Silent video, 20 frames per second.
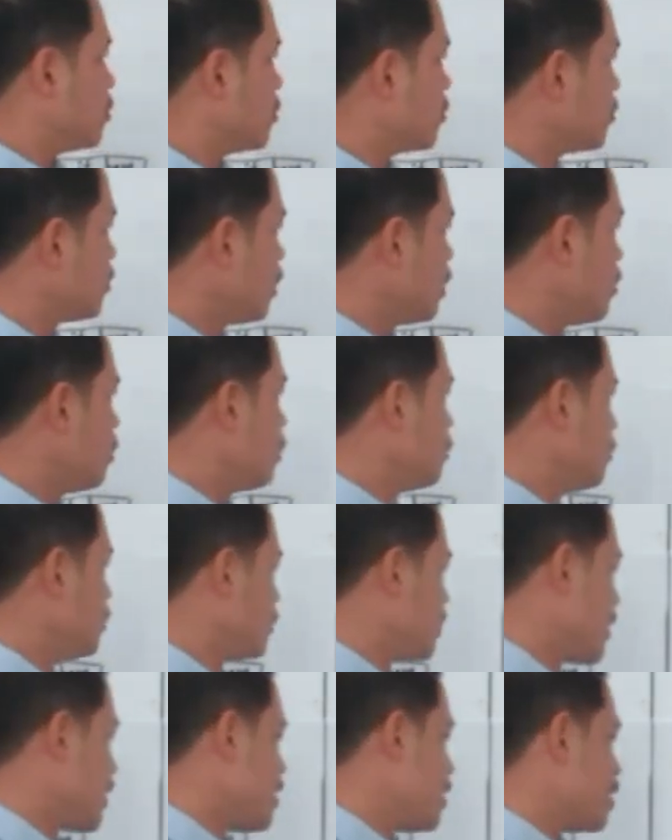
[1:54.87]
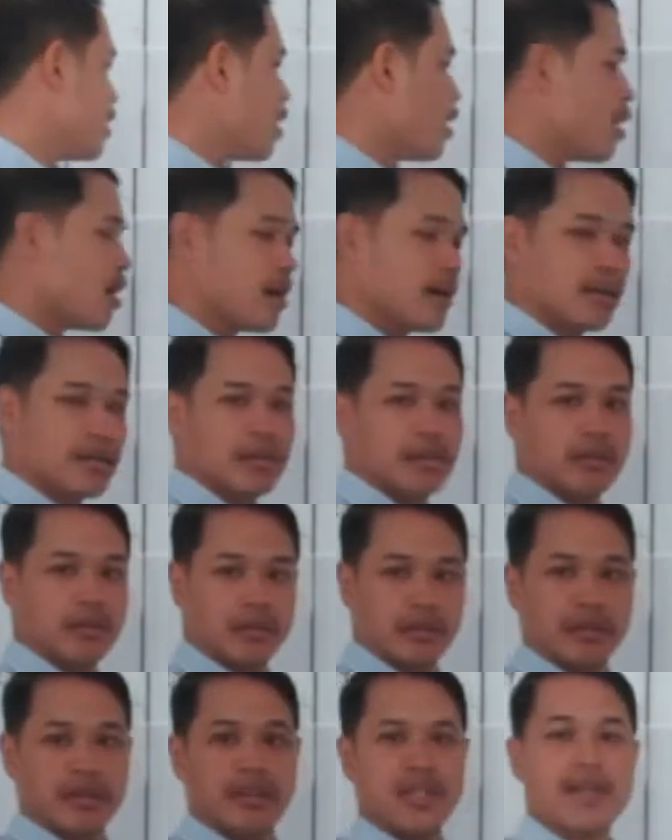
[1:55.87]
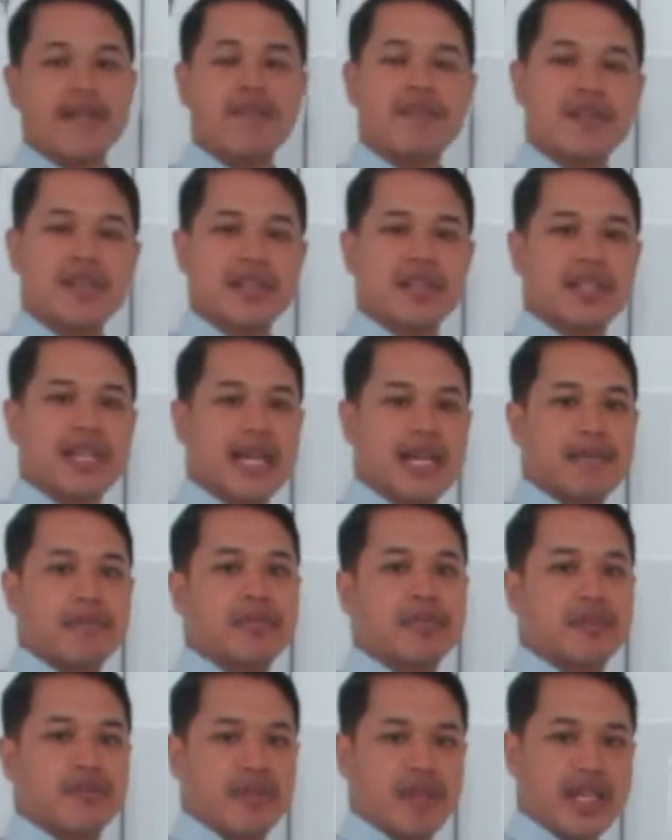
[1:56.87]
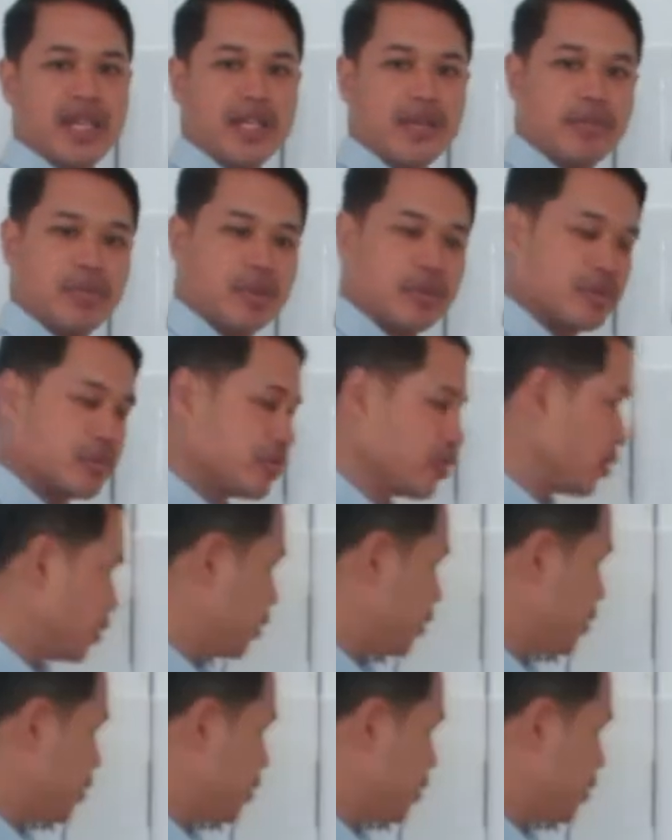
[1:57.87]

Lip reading: So there are different types of animals.